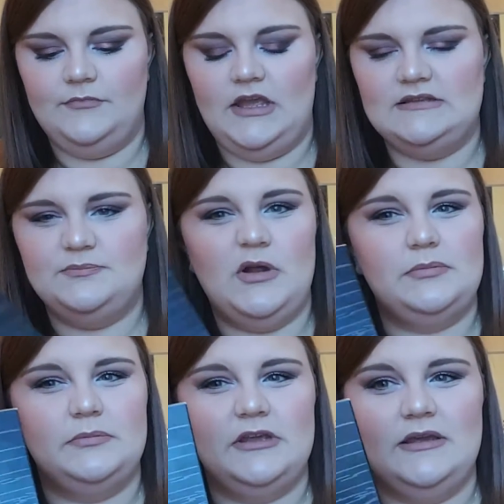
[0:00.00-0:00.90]
It's
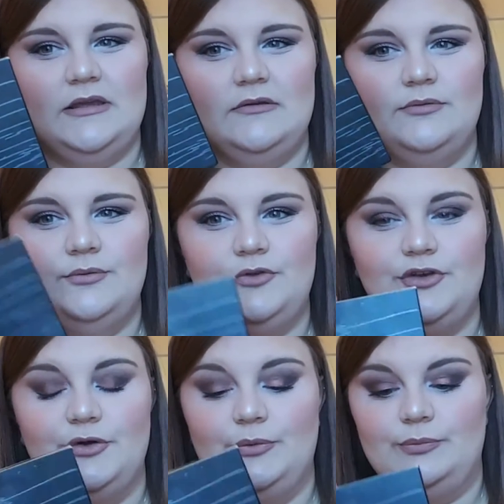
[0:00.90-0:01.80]
probably, you
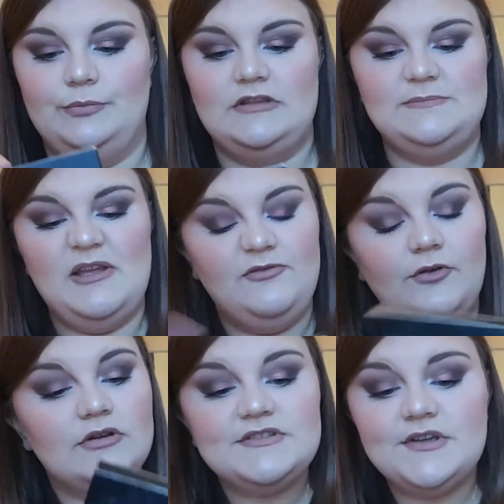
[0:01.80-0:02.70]
know, it's my
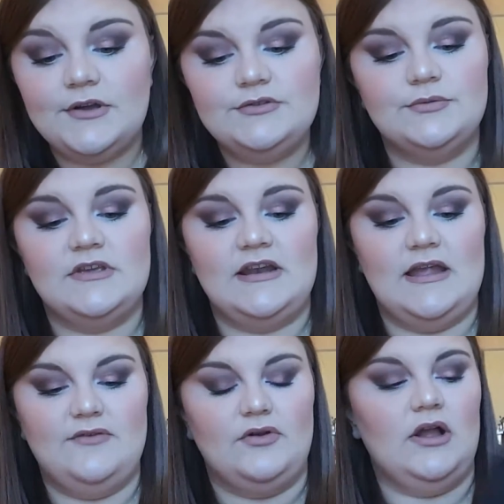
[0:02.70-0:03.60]
first contour kit I
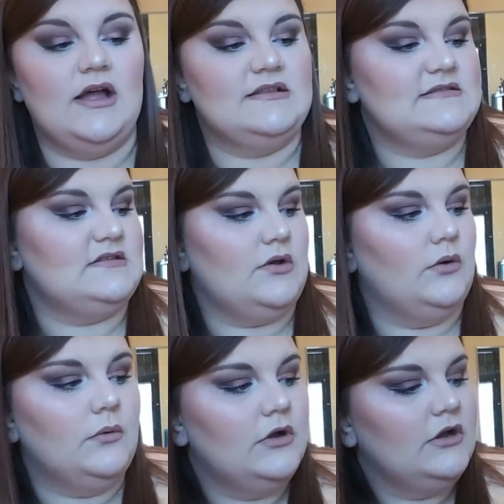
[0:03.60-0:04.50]
ever got.
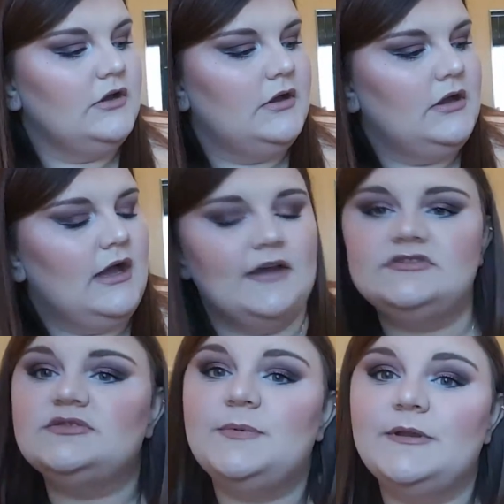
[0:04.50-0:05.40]
So I've
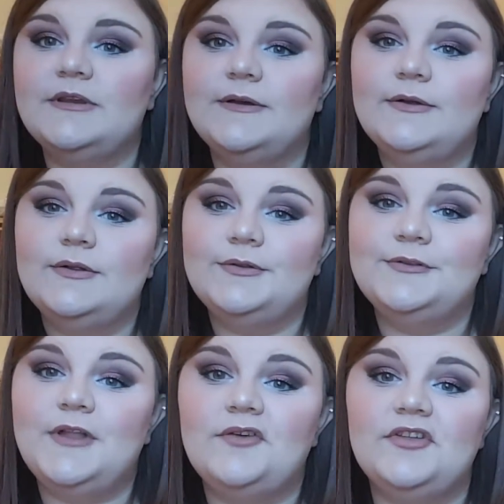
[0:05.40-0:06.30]
just been
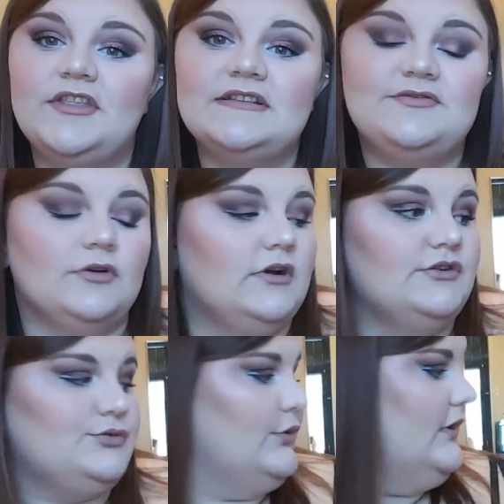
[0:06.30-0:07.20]
loving this for
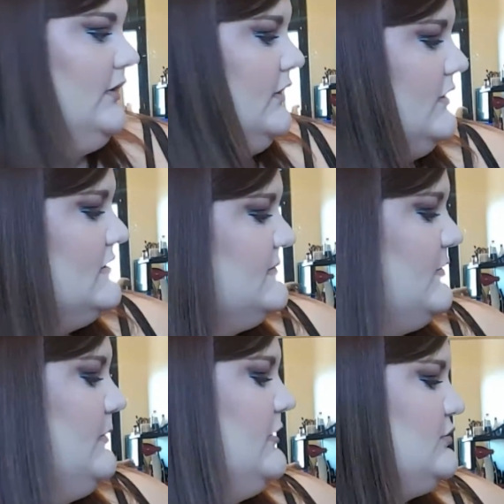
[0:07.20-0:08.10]
contouring. It's
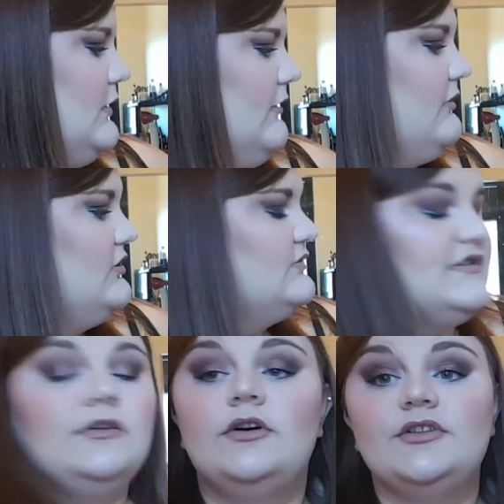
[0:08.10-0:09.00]
pretty much what I've been
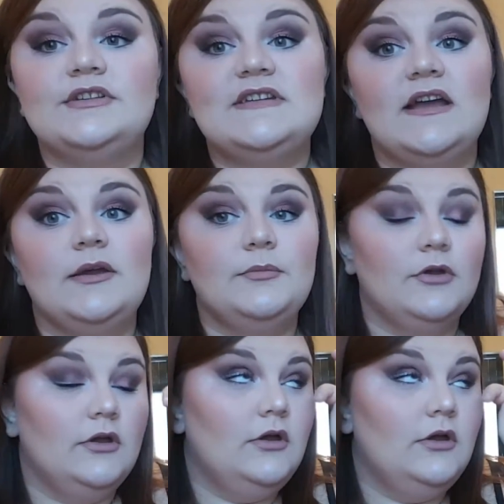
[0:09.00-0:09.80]
using all the time.